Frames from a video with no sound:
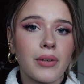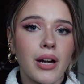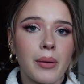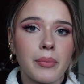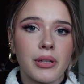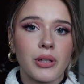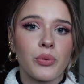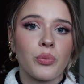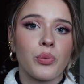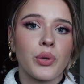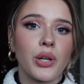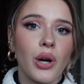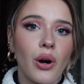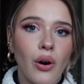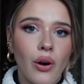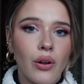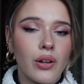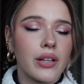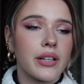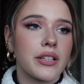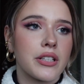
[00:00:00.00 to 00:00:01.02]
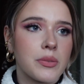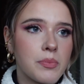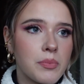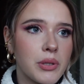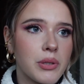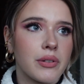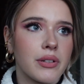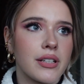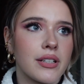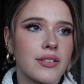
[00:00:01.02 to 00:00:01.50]
I mean, we all
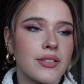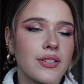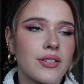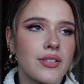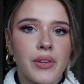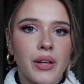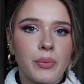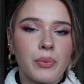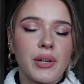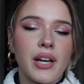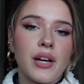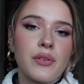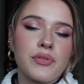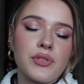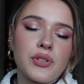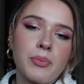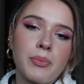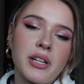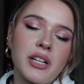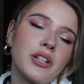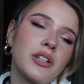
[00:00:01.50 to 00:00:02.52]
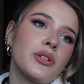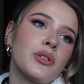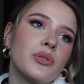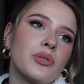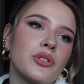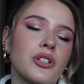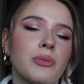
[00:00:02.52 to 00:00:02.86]
experience that we have so many huge